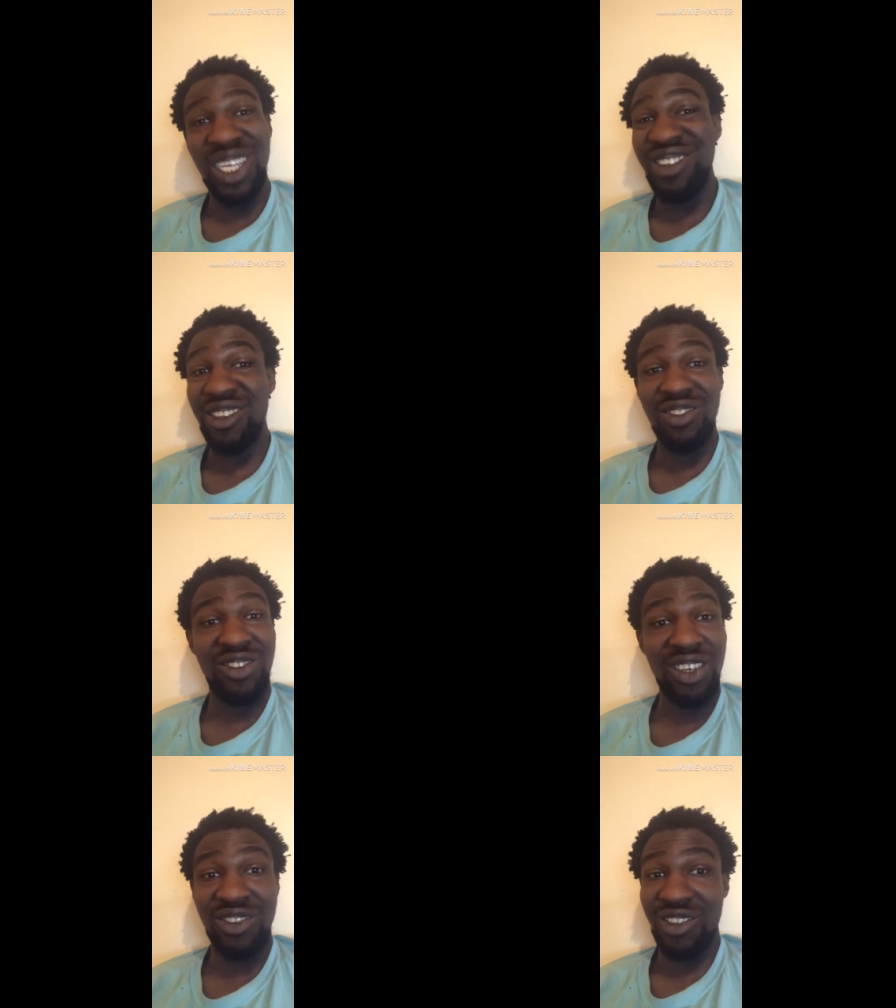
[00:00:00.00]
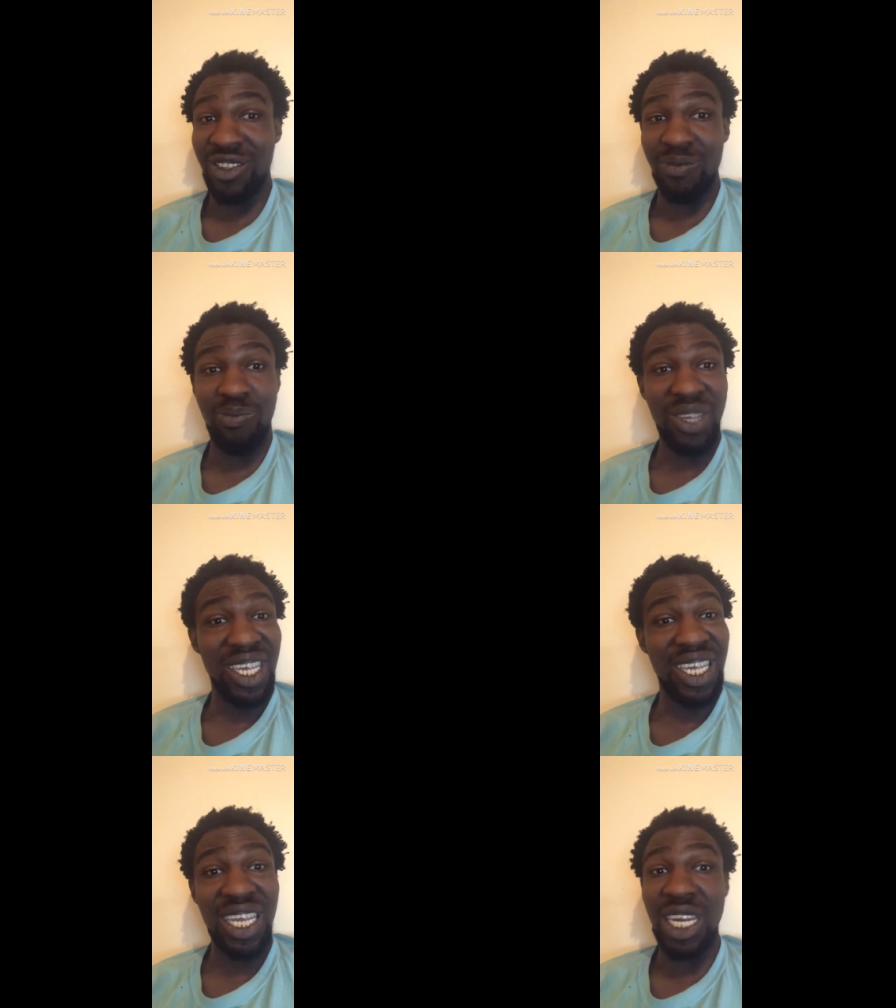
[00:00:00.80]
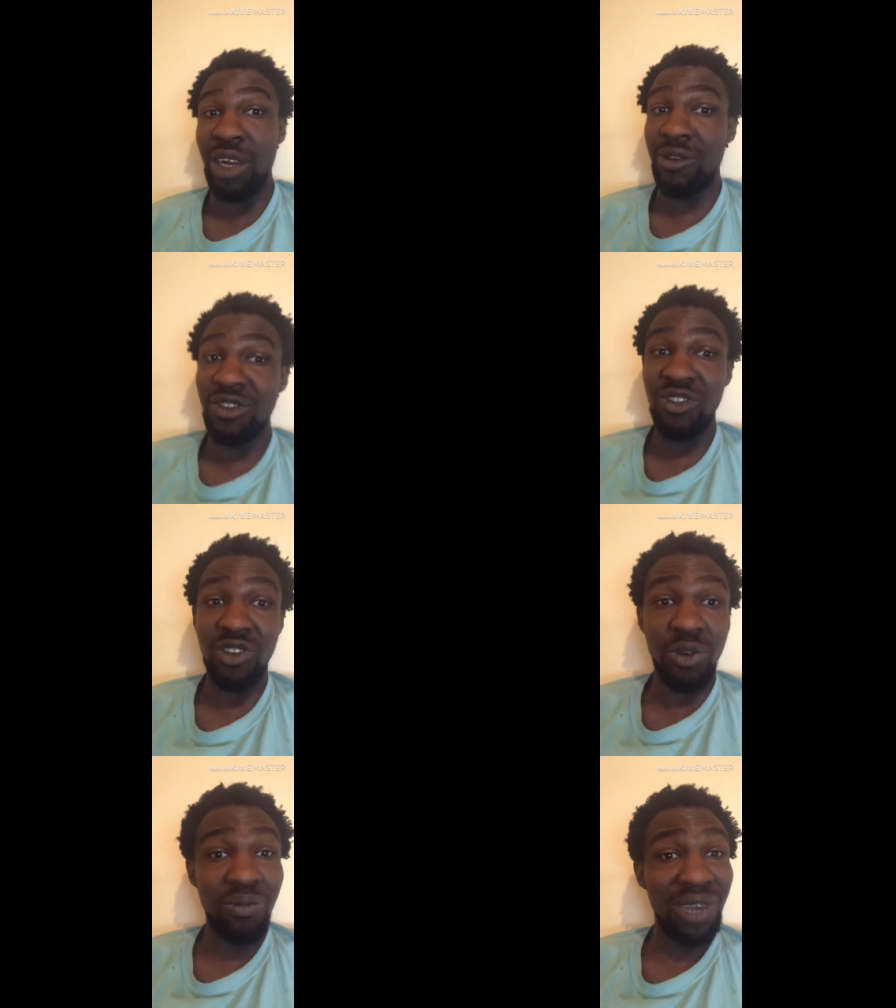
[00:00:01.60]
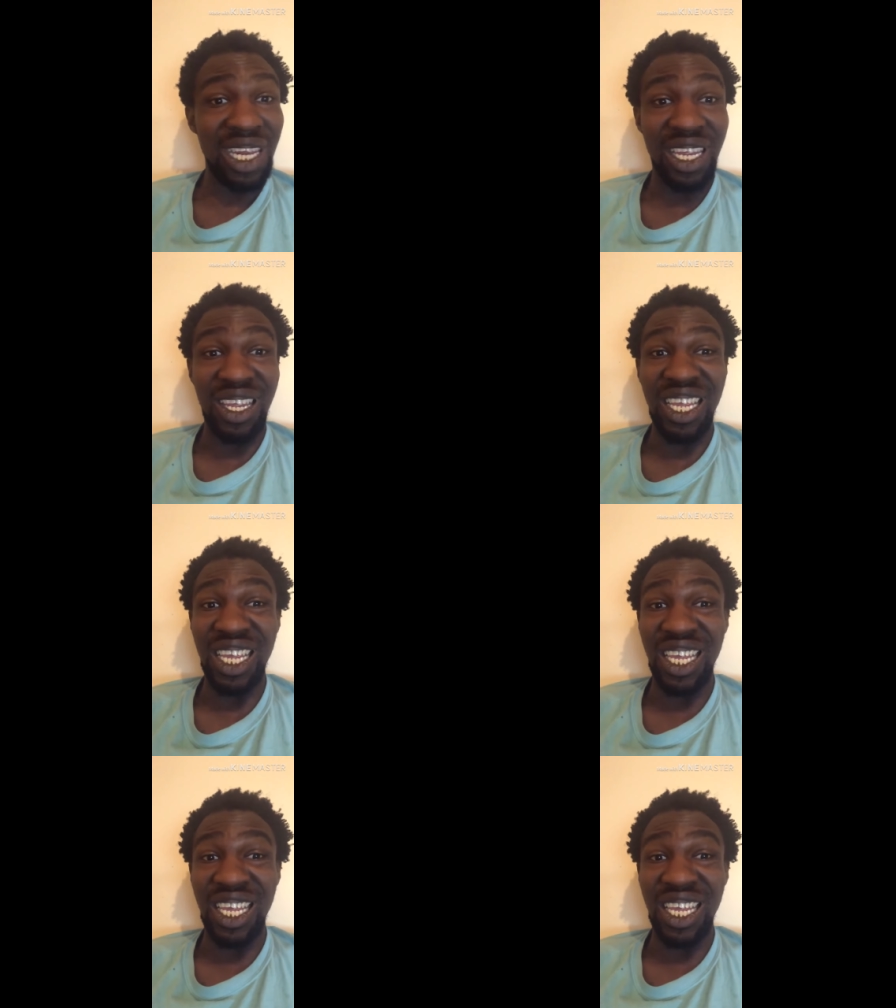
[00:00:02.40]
This is just the beginning of so many.